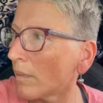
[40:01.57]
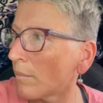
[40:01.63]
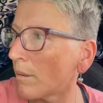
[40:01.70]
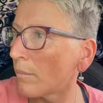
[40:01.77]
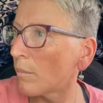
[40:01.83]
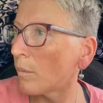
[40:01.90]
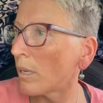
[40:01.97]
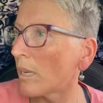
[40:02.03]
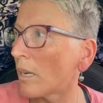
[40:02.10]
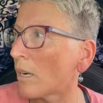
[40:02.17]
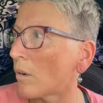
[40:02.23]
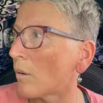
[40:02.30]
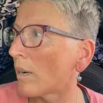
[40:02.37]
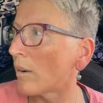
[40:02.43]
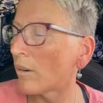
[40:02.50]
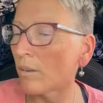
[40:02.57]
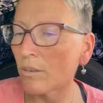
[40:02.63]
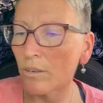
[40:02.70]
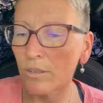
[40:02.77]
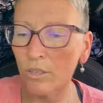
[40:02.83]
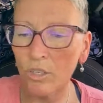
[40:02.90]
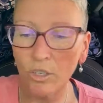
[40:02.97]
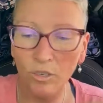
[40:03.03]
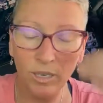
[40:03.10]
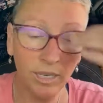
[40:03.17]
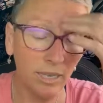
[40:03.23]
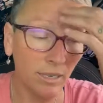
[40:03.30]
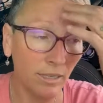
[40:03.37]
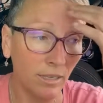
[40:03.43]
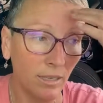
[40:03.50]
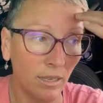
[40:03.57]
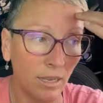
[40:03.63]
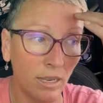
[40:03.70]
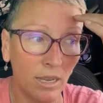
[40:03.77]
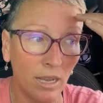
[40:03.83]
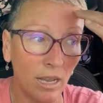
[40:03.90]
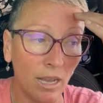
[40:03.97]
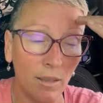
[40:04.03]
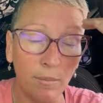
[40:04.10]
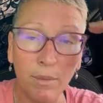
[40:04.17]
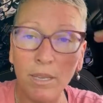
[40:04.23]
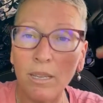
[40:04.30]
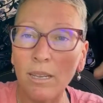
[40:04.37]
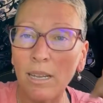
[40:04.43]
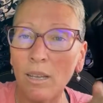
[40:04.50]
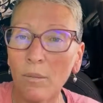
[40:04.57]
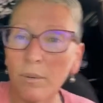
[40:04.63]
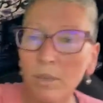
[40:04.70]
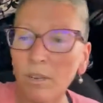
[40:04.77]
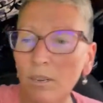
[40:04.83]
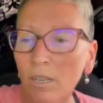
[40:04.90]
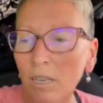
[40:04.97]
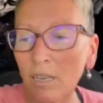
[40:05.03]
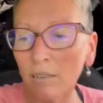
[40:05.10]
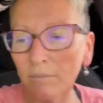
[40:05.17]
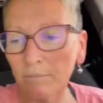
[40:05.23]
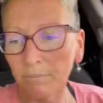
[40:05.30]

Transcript: Maybe we can go out under the tree. I'm in Albuquerque.